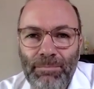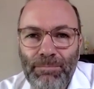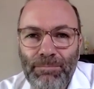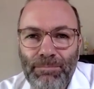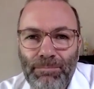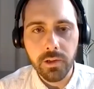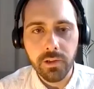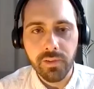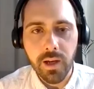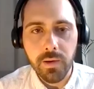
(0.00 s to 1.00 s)
And
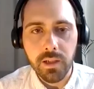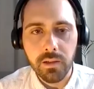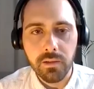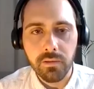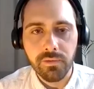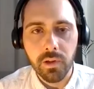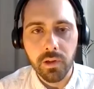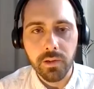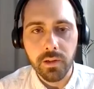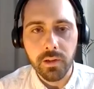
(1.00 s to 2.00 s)
another founding
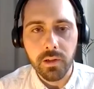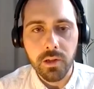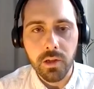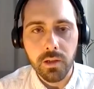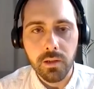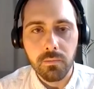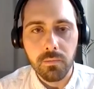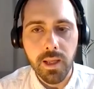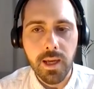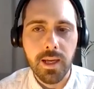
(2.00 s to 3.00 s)
father, Jean
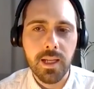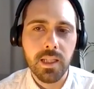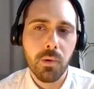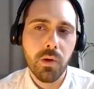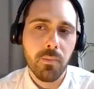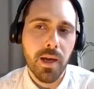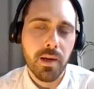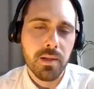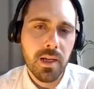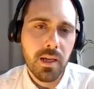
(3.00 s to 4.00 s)
Monnet, he spoke
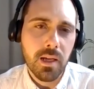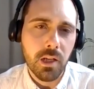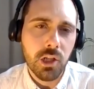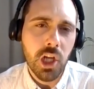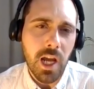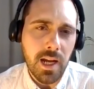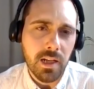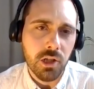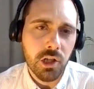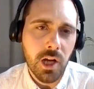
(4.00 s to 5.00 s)
about a
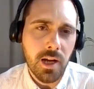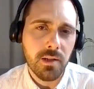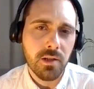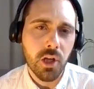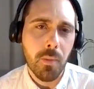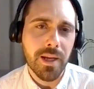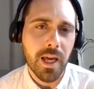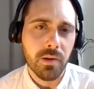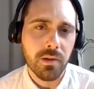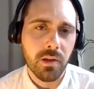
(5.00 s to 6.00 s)
change coming
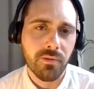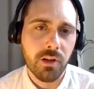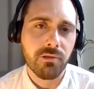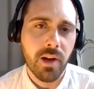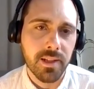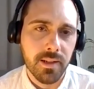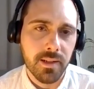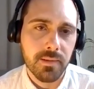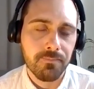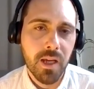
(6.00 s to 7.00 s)
out of a crisis.
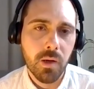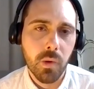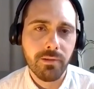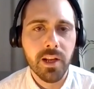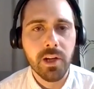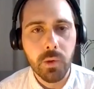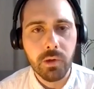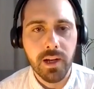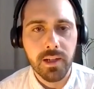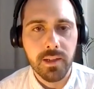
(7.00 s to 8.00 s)
We're in a new
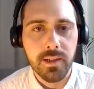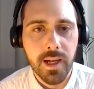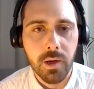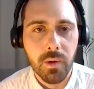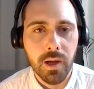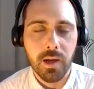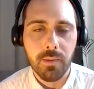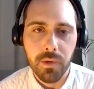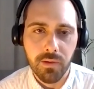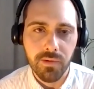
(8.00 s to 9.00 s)
crisis now.
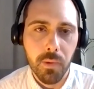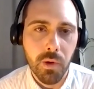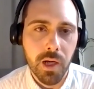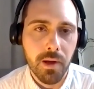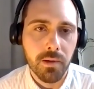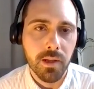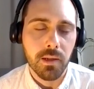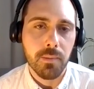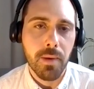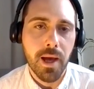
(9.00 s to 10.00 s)
You've spoken about
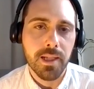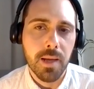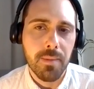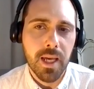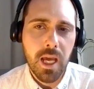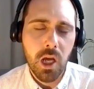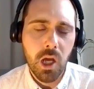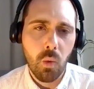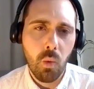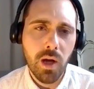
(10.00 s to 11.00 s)
the pandemic.
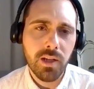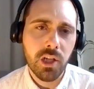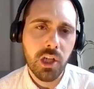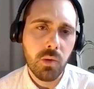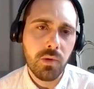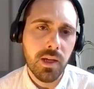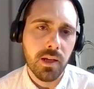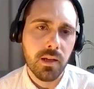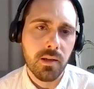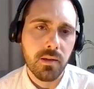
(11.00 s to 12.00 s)
What do you
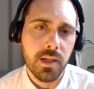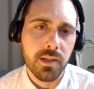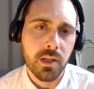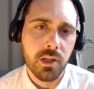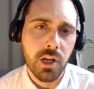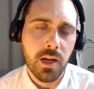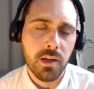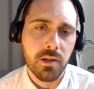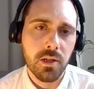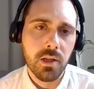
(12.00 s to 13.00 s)
think needs to
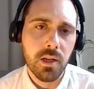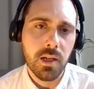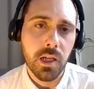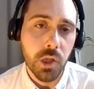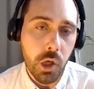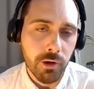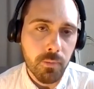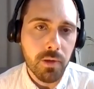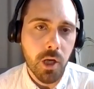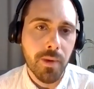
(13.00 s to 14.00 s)
change in
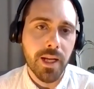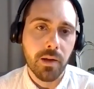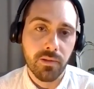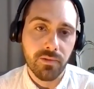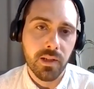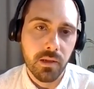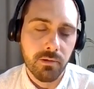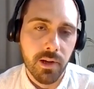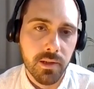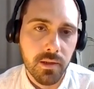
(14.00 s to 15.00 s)
Europe coming out of this
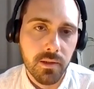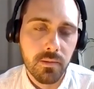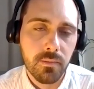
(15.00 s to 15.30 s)
crisis?